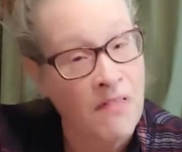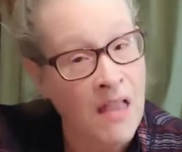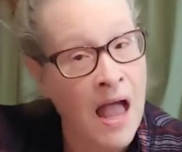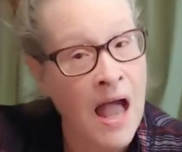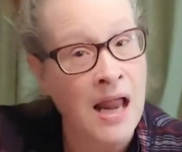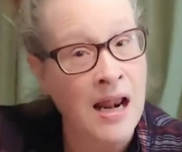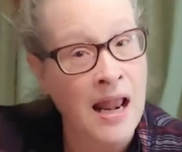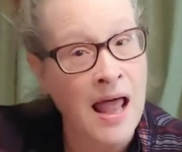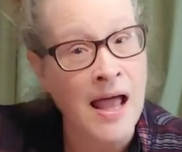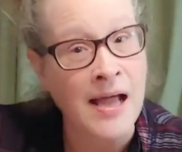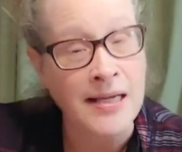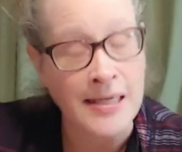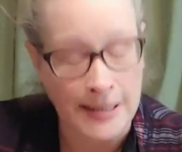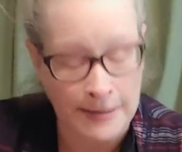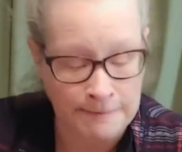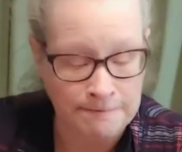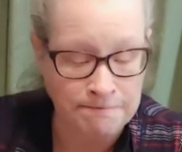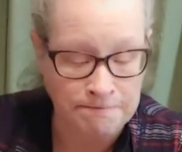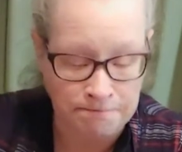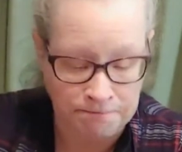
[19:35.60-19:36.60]
I like
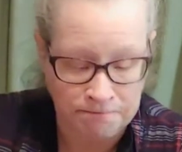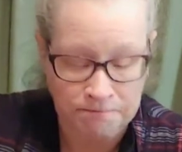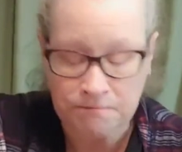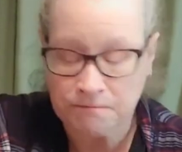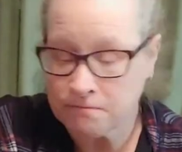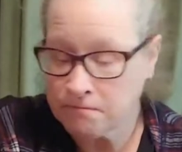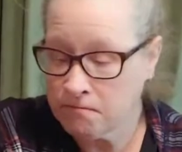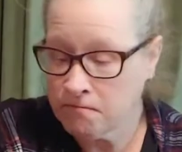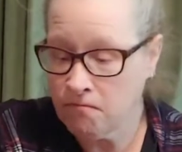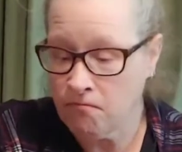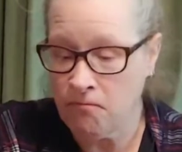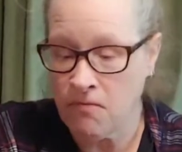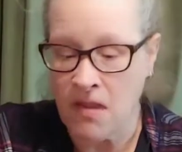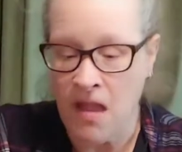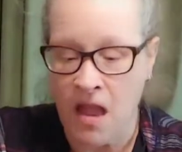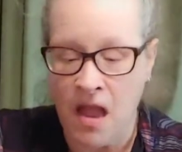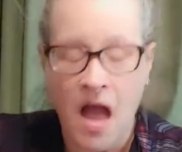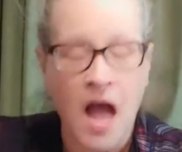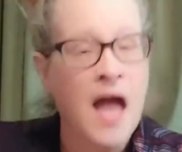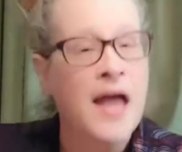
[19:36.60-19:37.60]
it.
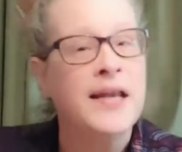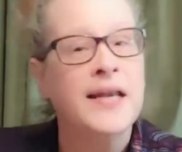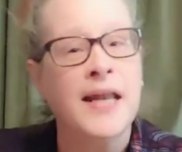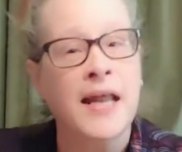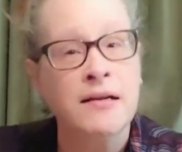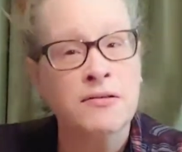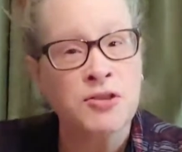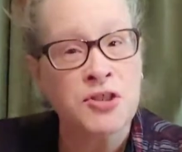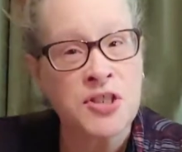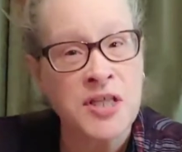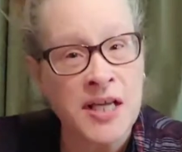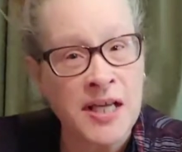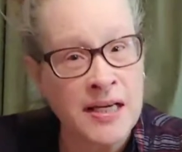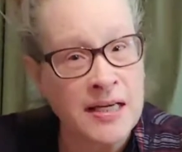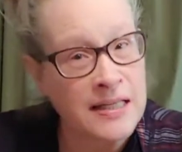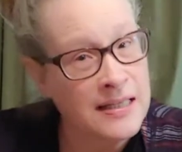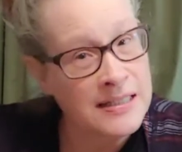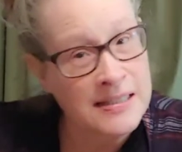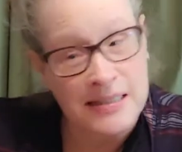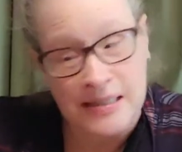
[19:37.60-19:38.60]
Now,
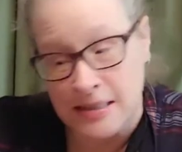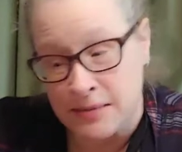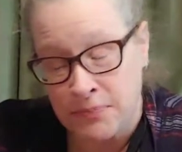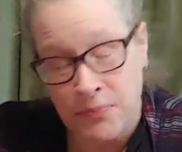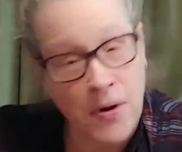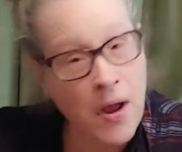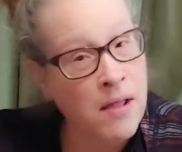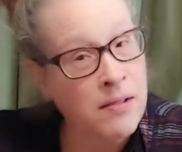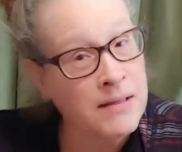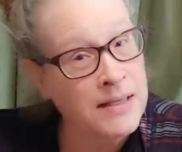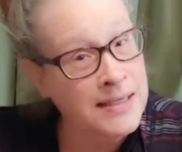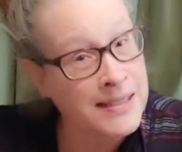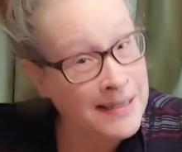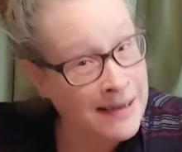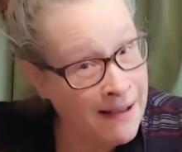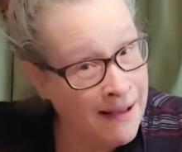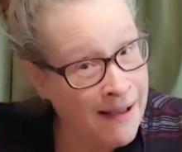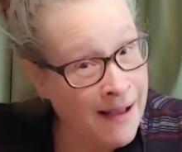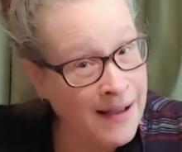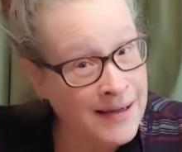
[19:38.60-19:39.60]
Jen, this is probably
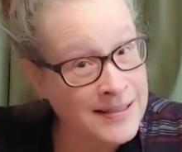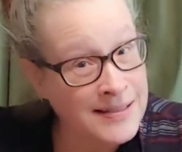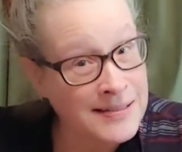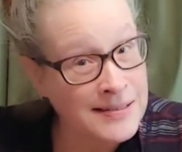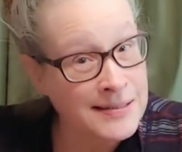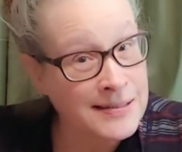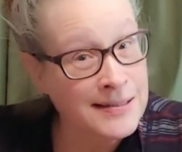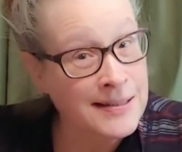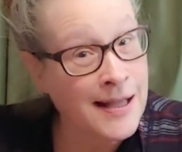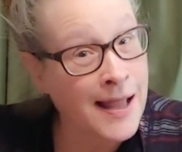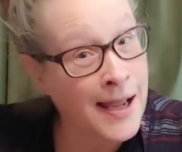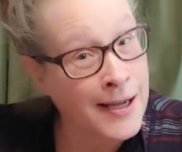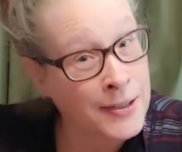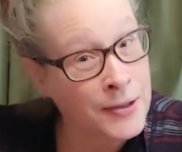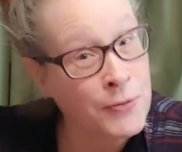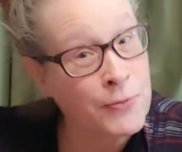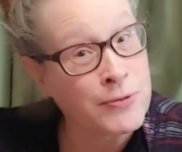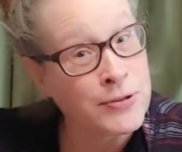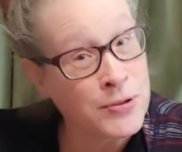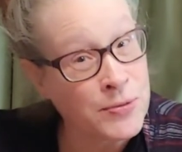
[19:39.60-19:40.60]
not like
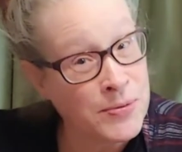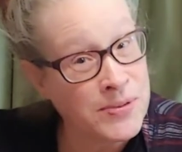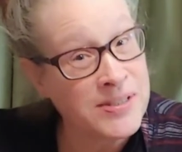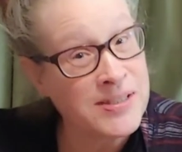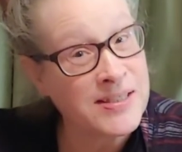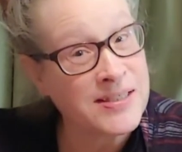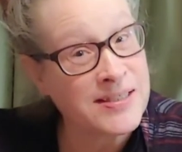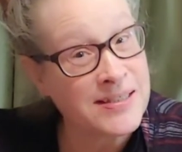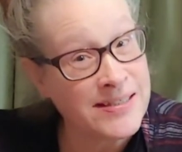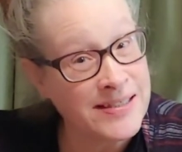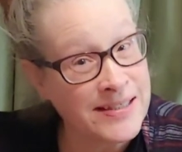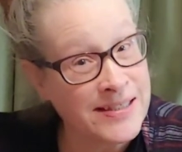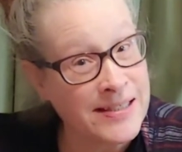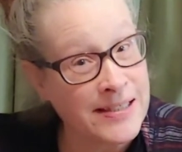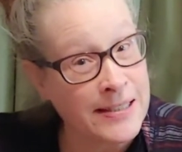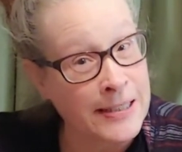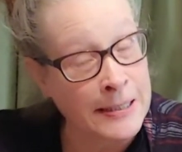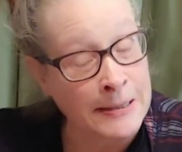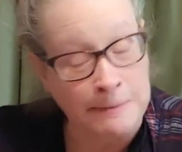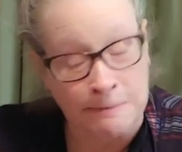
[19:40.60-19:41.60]
your twisted
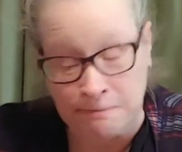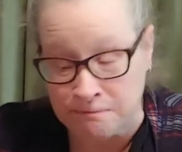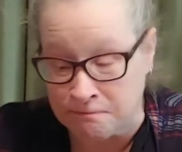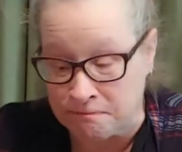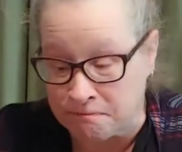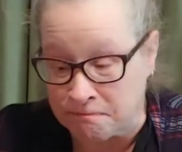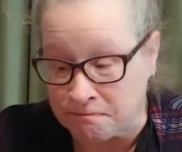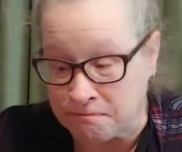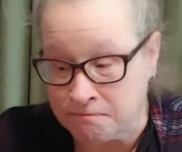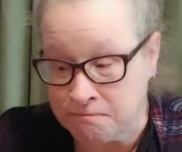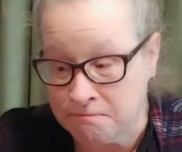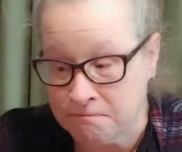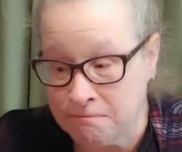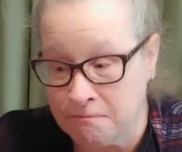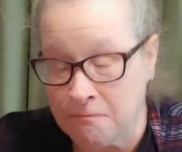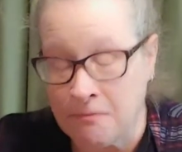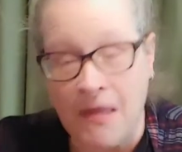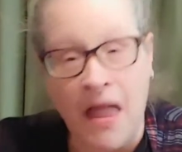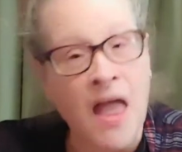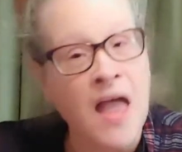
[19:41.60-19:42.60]
tea,
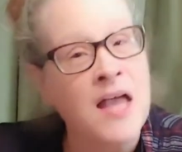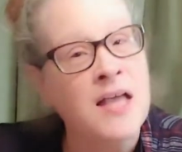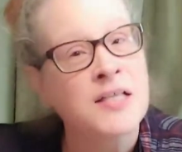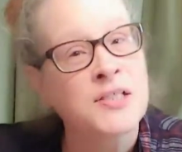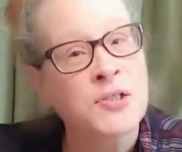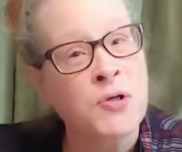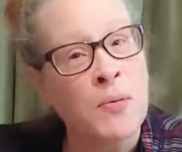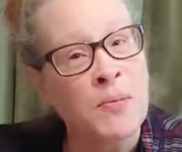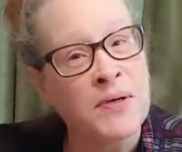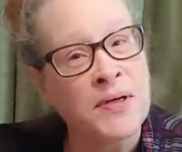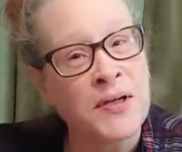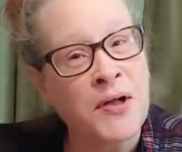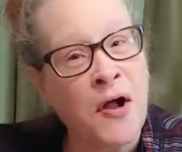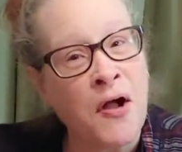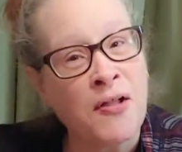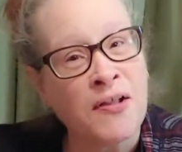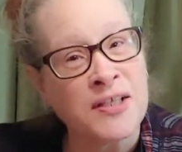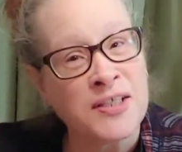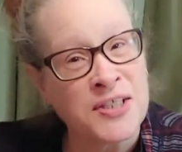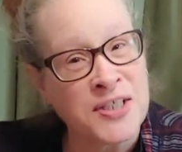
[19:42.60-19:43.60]
so I'm going to
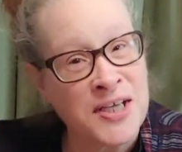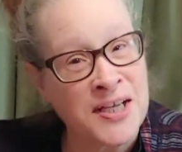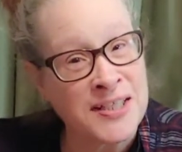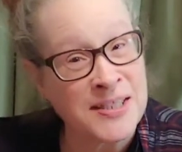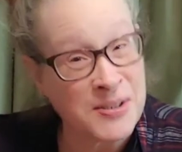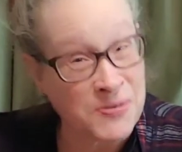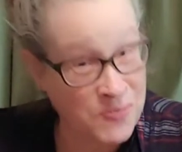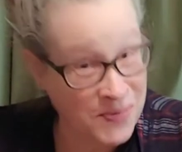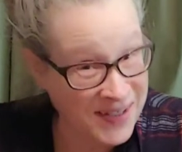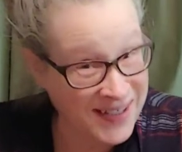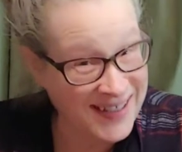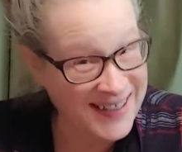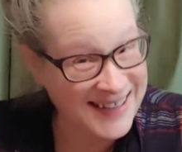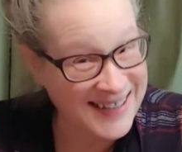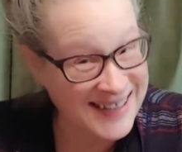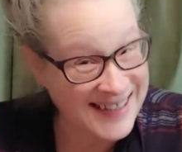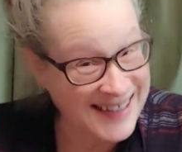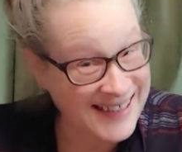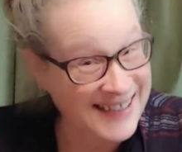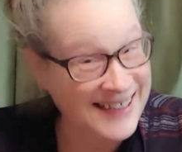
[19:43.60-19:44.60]
call it Jen's Wicked
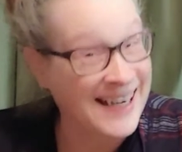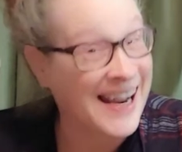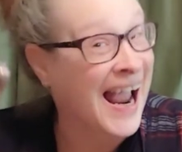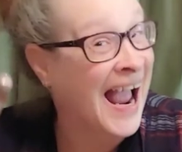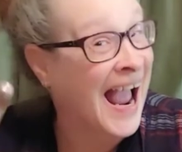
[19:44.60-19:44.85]
Tea.